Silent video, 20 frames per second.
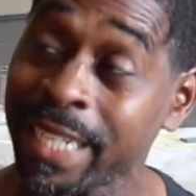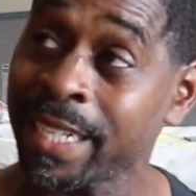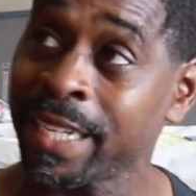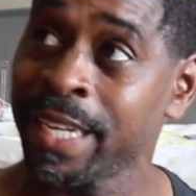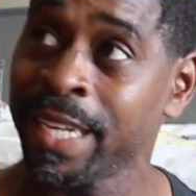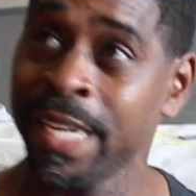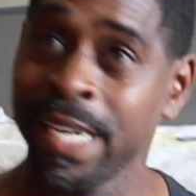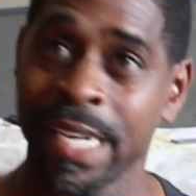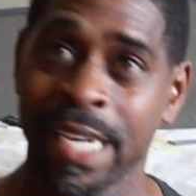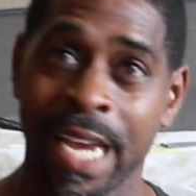it,
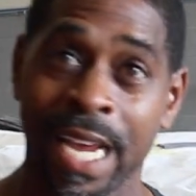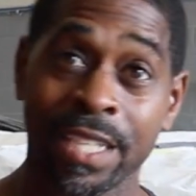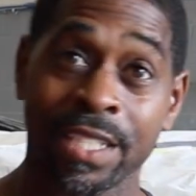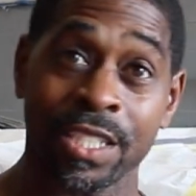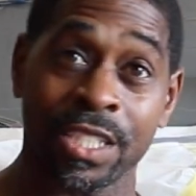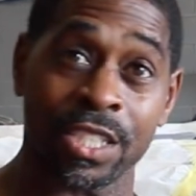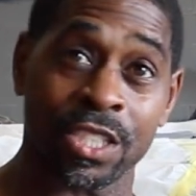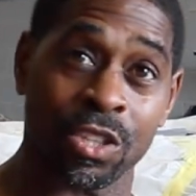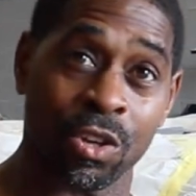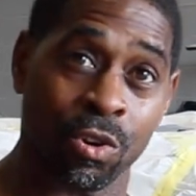it
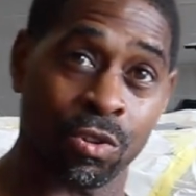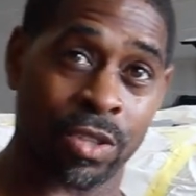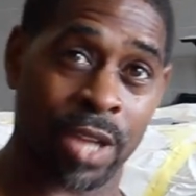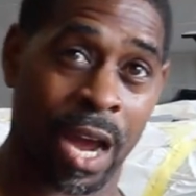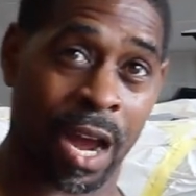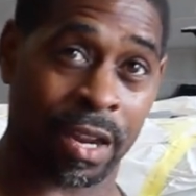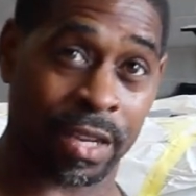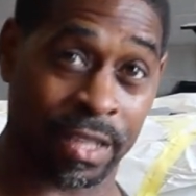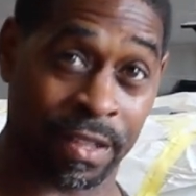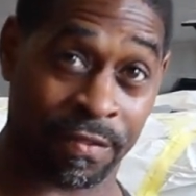actually shows
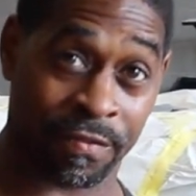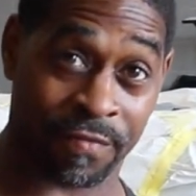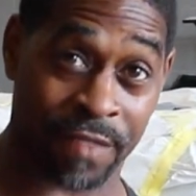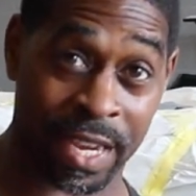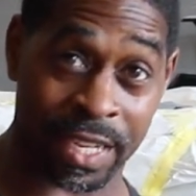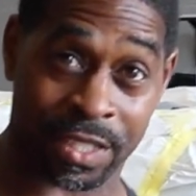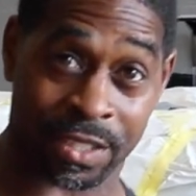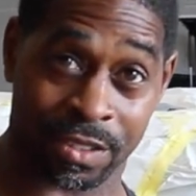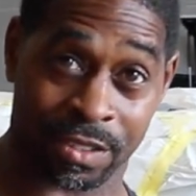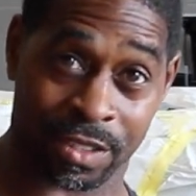all the
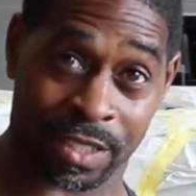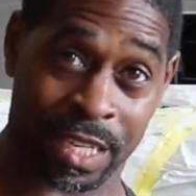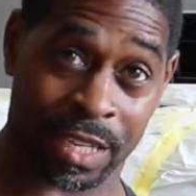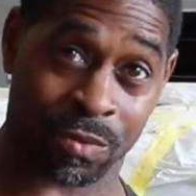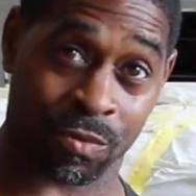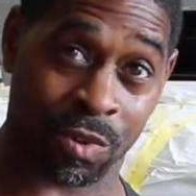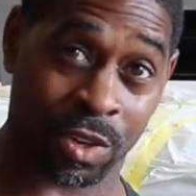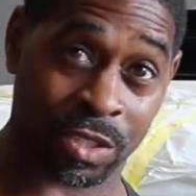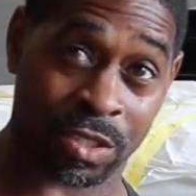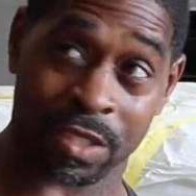infections
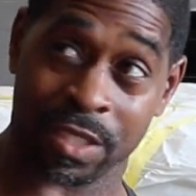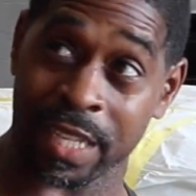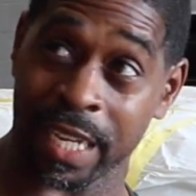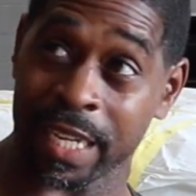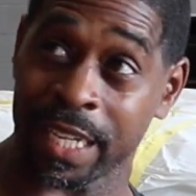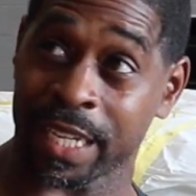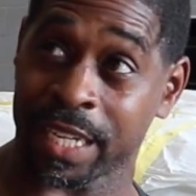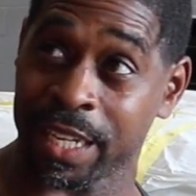that wasn't taken